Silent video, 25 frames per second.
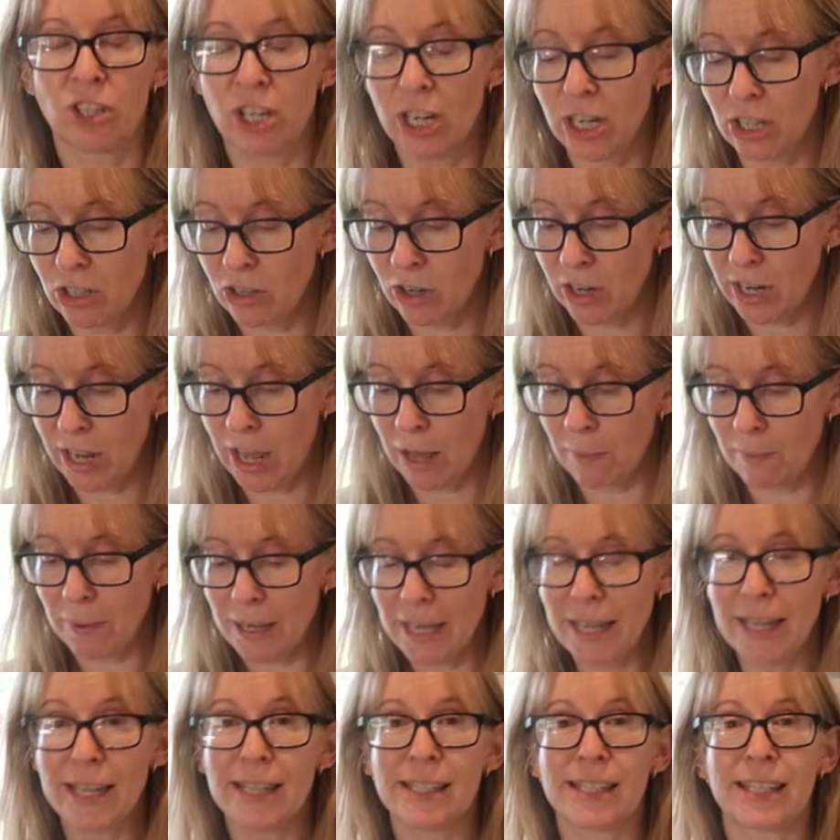and checked on our
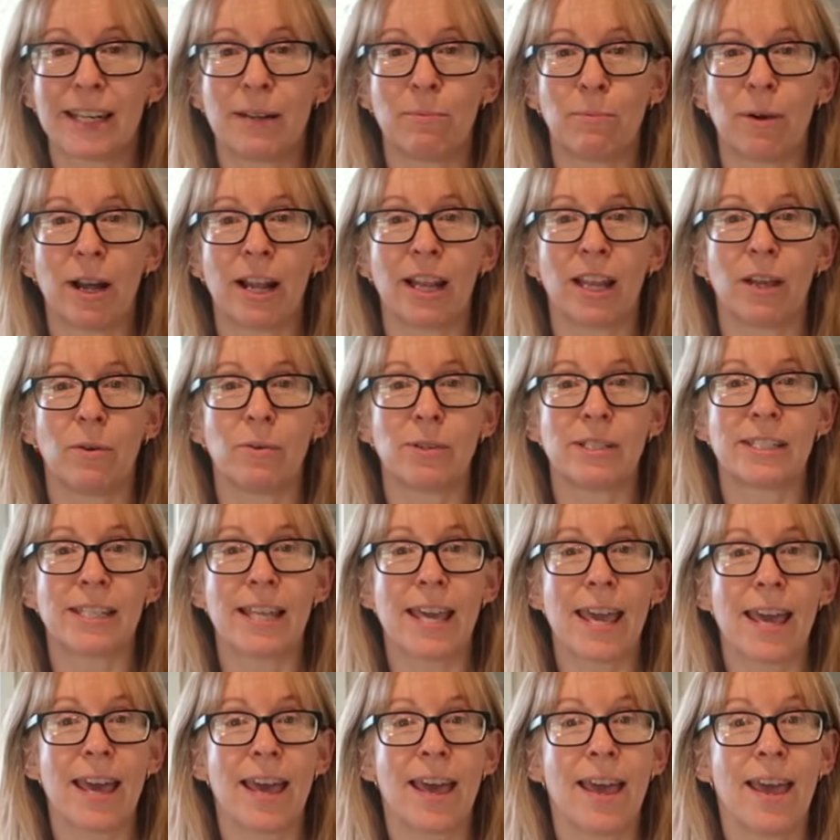bees, and while I was
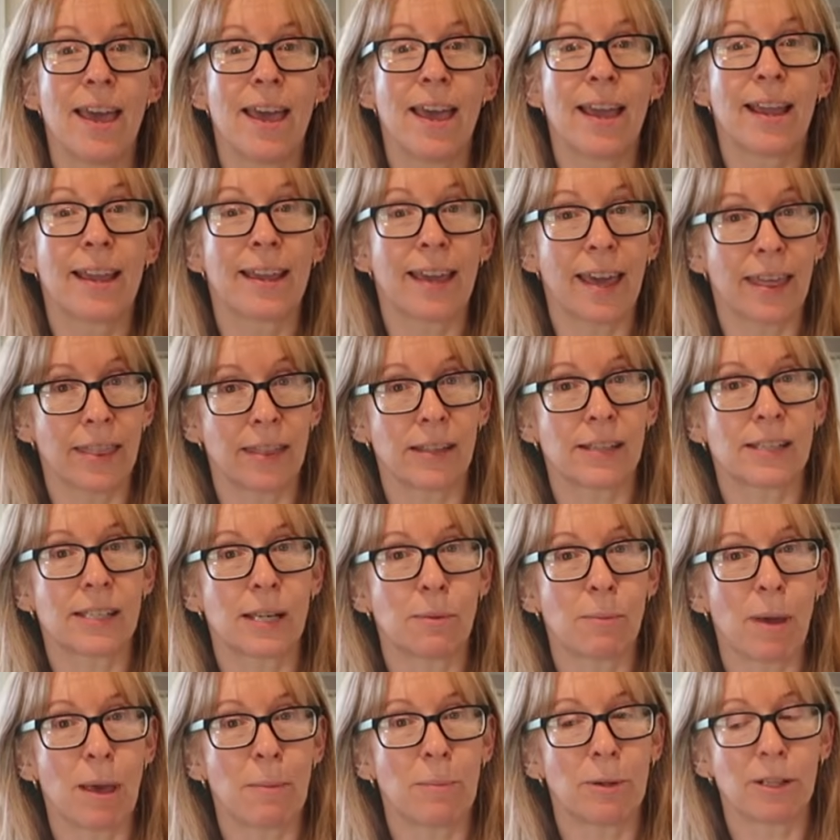there, gathered
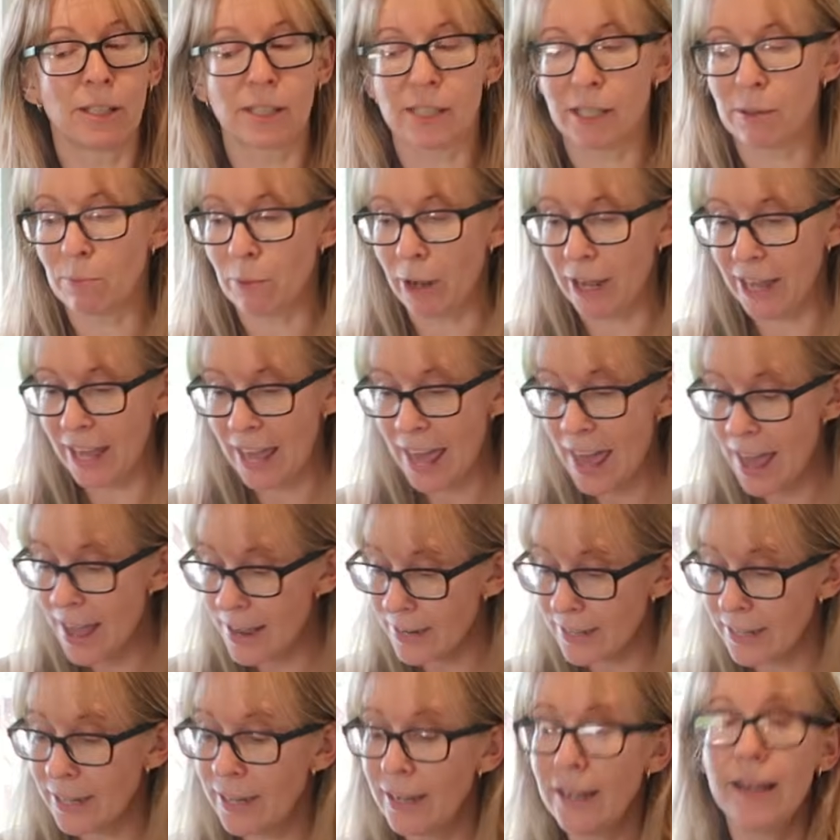some apples in my
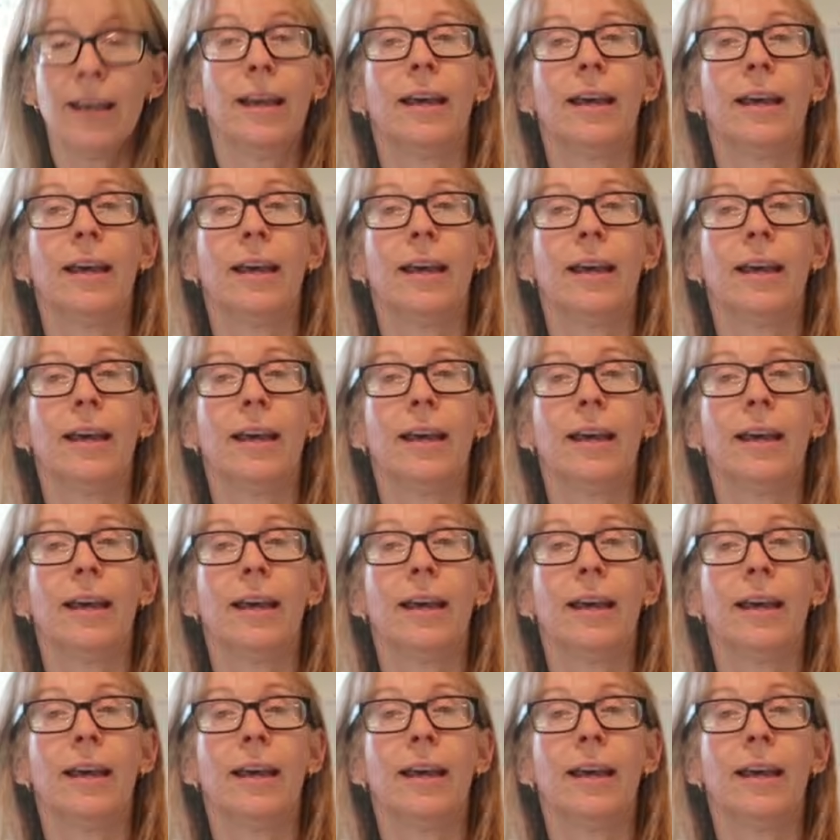hat.